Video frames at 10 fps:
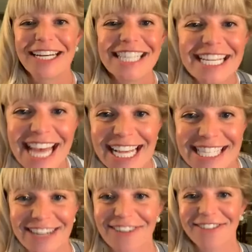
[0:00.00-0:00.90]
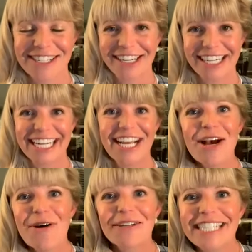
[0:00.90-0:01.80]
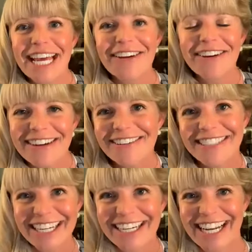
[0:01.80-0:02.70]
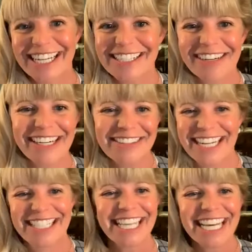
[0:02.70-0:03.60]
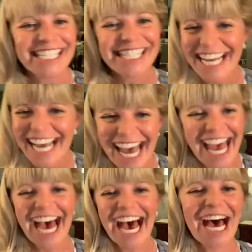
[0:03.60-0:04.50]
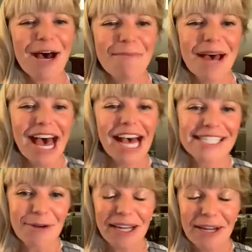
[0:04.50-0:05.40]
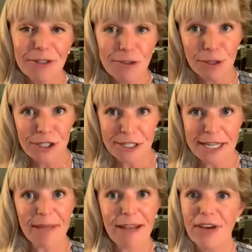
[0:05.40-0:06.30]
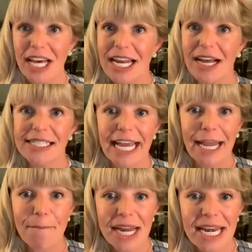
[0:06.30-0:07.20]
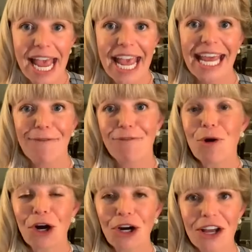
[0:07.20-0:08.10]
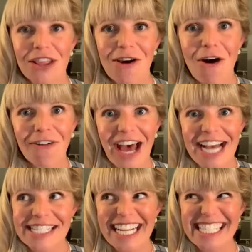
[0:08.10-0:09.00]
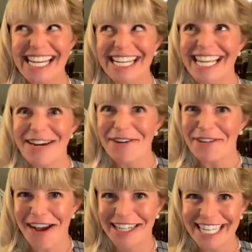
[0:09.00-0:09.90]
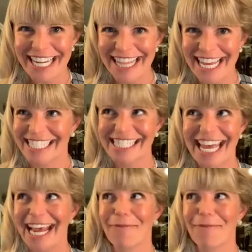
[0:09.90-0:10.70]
fun. Tess and Uncle Jerry. Well, tell your Uncle Jerry not to wear it around, Tess. So we will do something fun on Zaya Monday. And if you heard on the call last night, sounds like we're launching things like,